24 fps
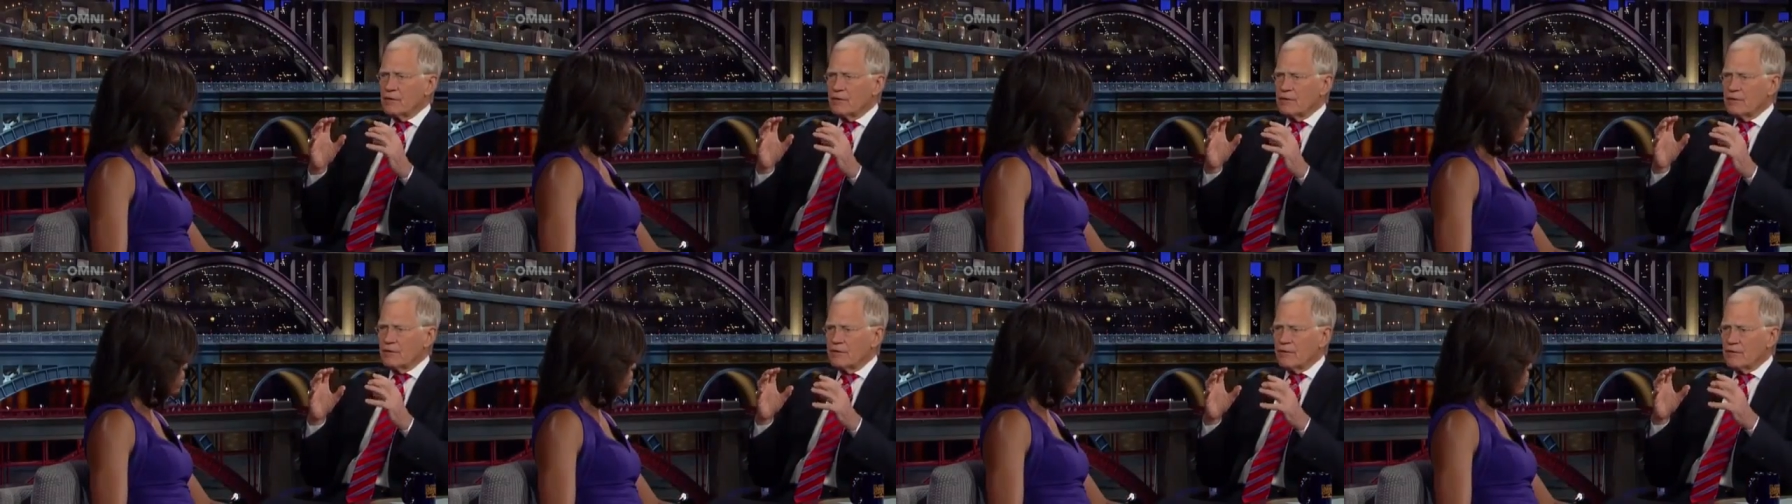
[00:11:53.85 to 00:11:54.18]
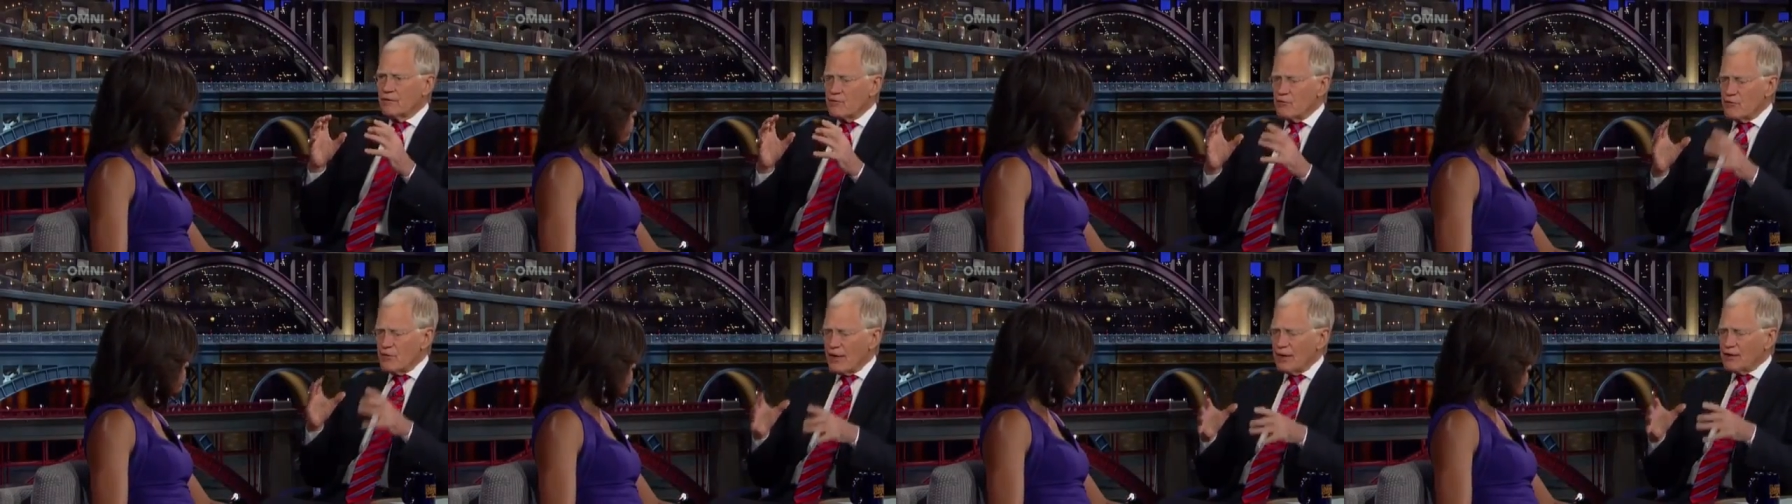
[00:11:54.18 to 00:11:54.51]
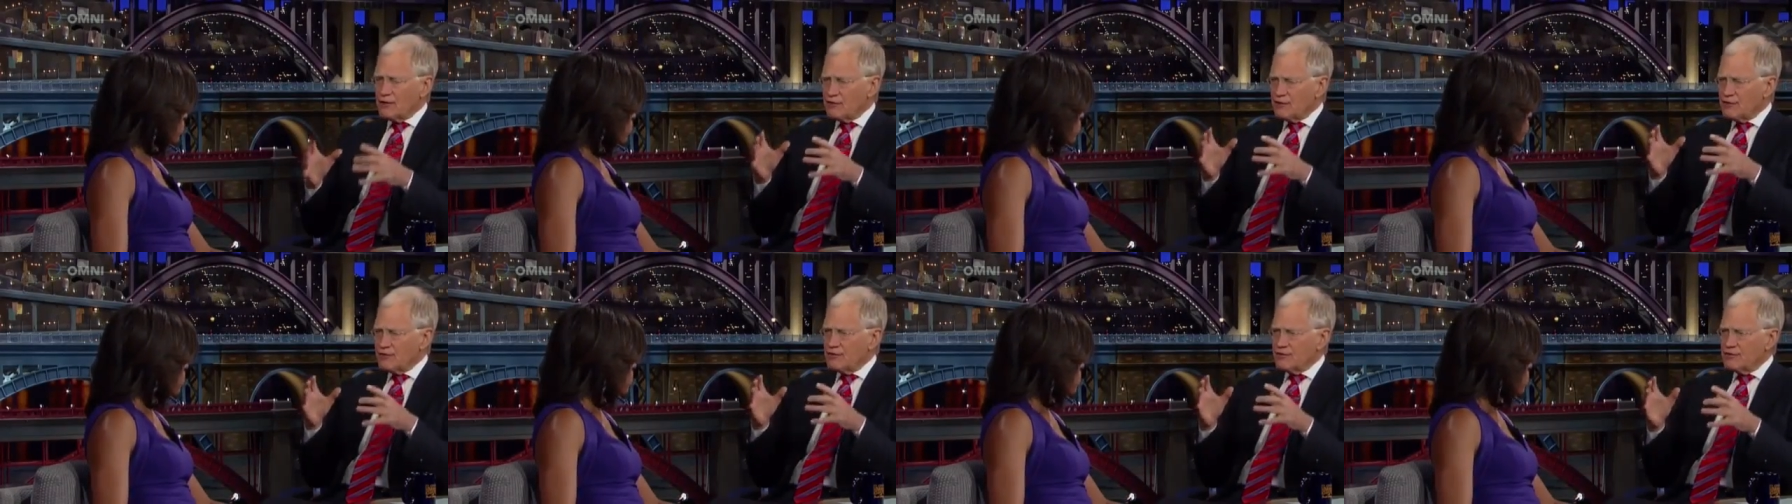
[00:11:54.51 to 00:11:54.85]
What is the
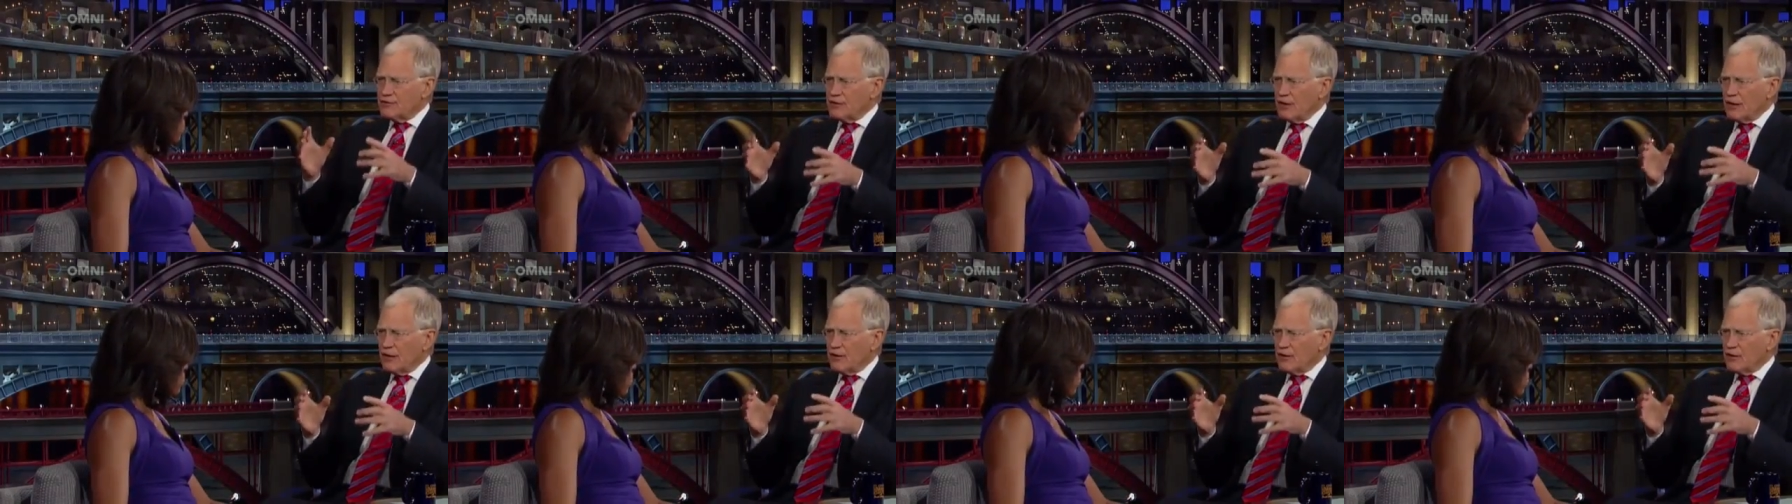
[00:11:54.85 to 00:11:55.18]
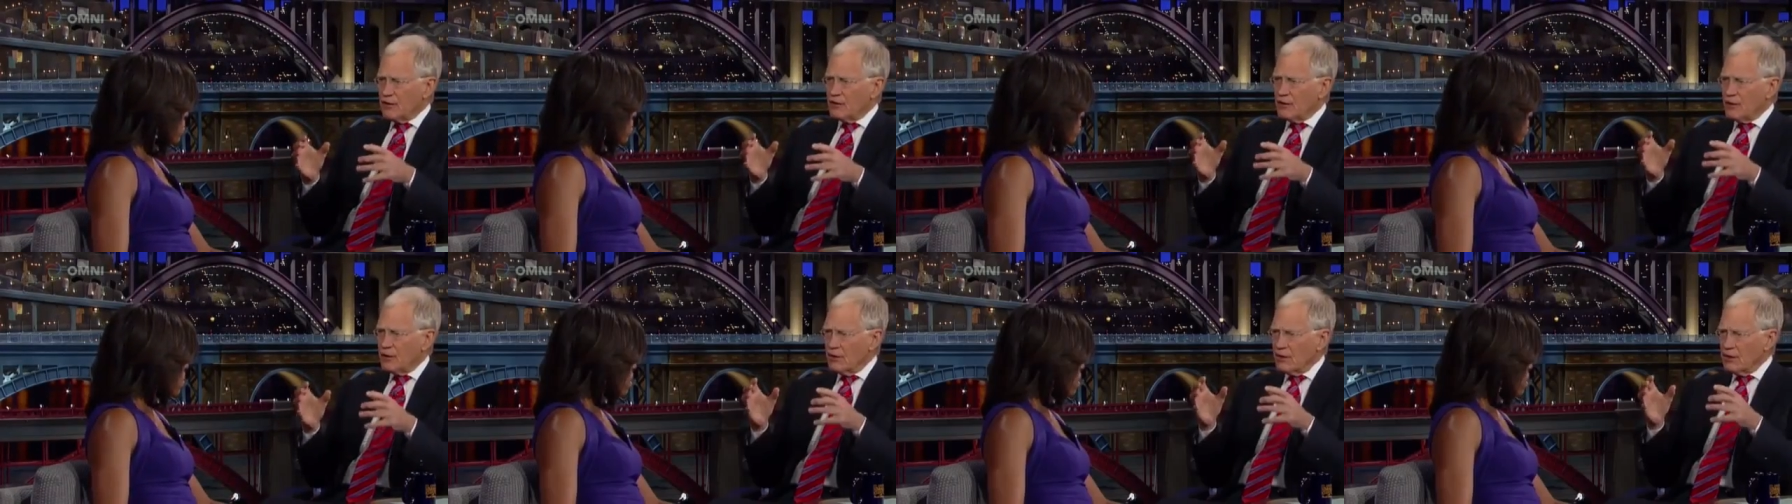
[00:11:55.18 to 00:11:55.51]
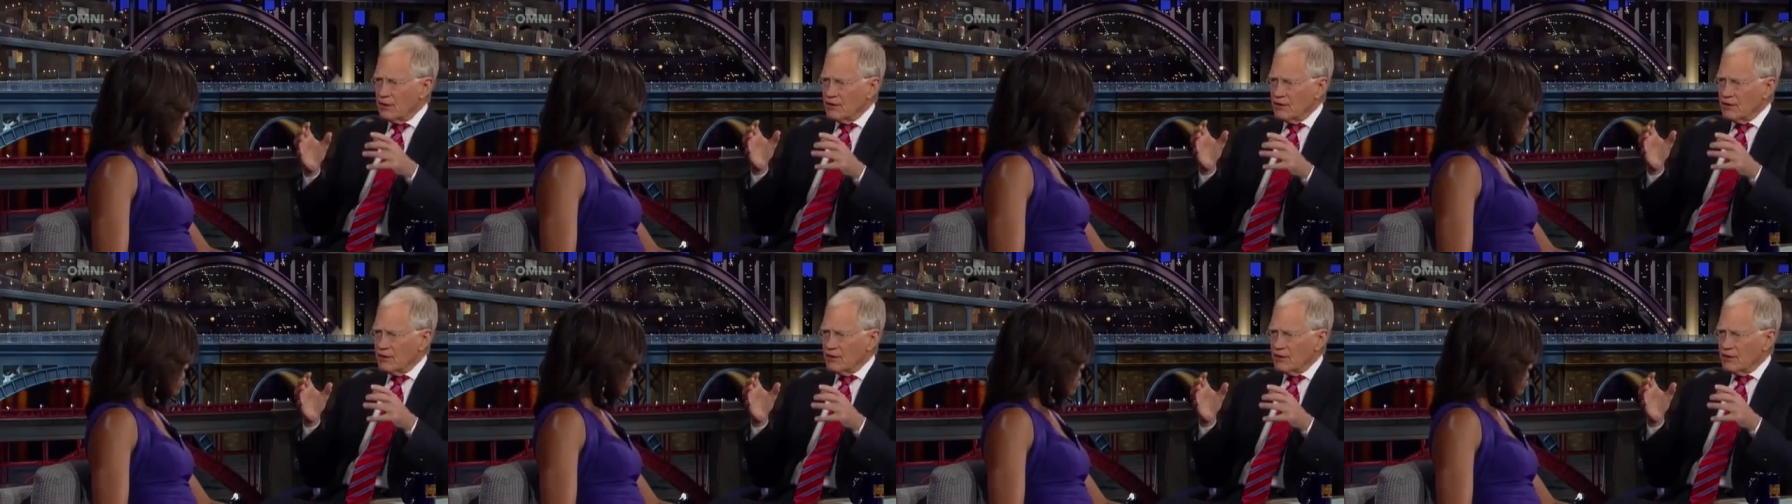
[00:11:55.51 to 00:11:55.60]
vet center?